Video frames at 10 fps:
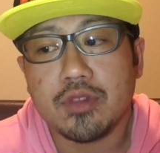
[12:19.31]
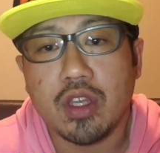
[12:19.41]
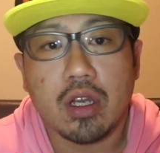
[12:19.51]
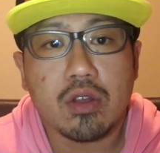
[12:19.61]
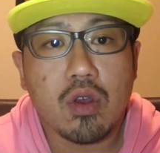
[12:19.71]

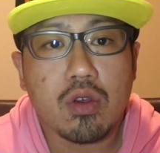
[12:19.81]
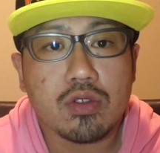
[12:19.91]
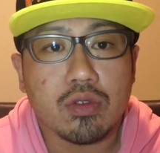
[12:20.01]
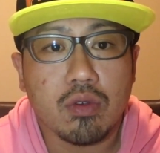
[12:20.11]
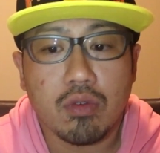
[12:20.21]

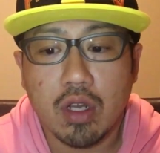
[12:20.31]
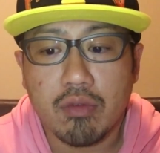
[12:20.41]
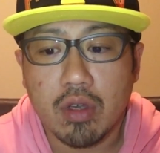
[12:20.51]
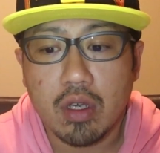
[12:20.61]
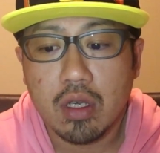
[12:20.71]
Gyarados or
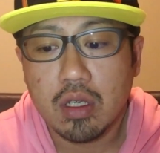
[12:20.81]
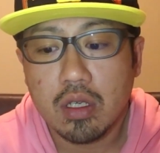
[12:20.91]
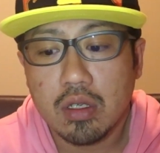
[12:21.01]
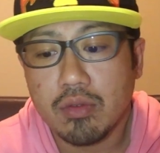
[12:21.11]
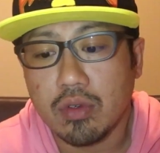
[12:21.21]
whatever
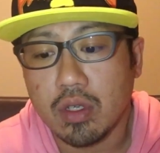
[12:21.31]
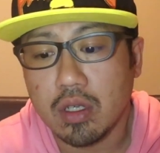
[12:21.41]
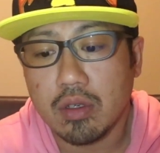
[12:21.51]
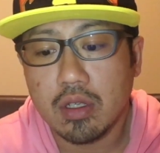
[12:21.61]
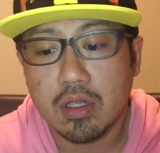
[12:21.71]
for
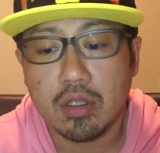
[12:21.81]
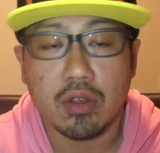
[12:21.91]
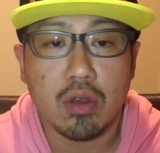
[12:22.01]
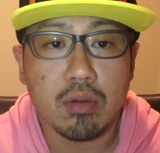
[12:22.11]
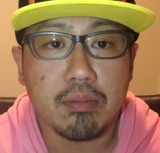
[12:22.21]

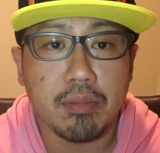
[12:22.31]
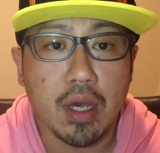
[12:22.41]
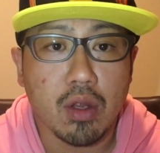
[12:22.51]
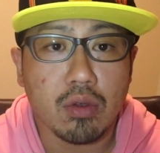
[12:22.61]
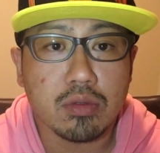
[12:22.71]
the
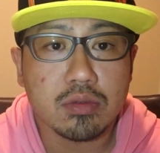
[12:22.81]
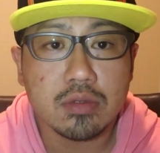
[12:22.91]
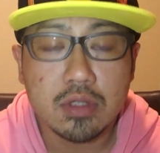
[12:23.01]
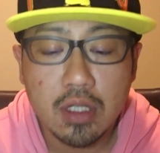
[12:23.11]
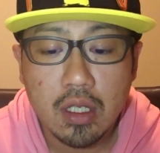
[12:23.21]
battle.
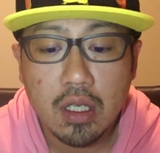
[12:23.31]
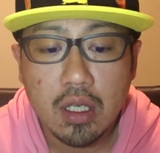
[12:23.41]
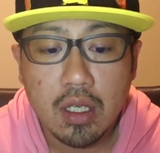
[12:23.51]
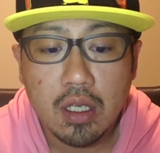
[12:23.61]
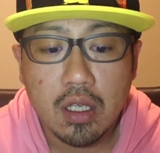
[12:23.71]

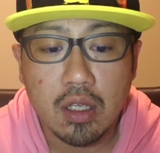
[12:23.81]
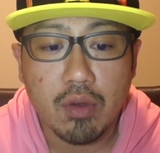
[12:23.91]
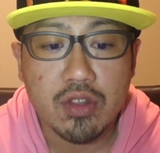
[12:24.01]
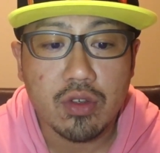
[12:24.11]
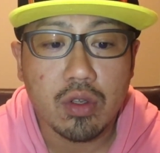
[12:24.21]
So
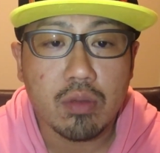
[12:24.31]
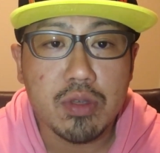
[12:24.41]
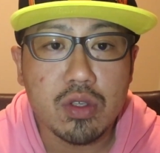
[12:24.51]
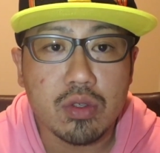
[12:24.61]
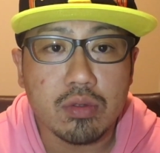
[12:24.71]
once you got the
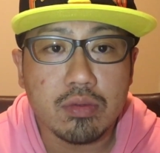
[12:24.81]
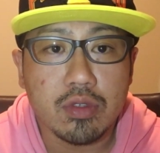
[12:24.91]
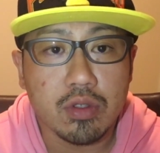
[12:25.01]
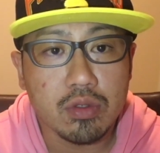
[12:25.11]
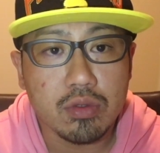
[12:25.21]

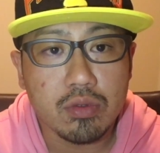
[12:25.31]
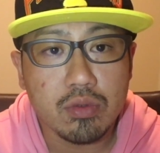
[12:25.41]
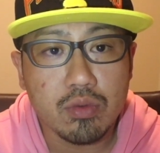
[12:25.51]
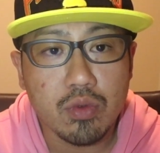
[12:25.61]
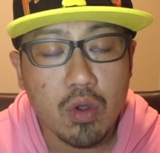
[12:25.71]

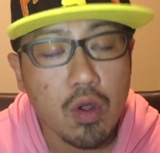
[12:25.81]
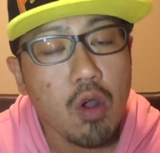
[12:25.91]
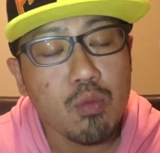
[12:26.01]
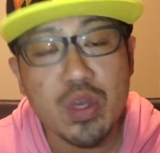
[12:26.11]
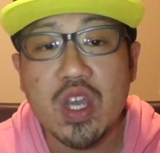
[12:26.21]

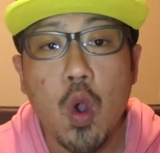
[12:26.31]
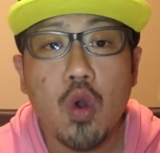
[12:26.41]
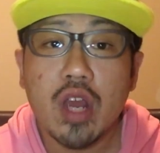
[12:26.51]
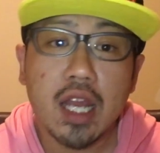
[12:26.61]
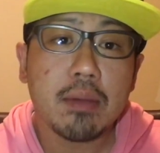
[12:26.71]
Mewtwo, we
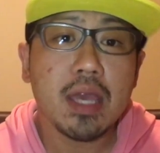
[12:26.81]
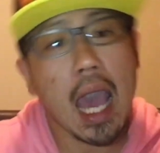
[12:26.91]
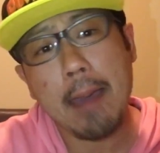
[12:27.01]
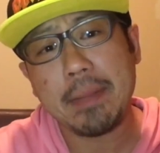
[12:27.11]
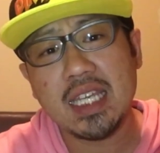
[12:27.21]
all gonna be
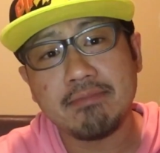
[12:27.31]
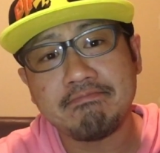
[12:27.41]
happy.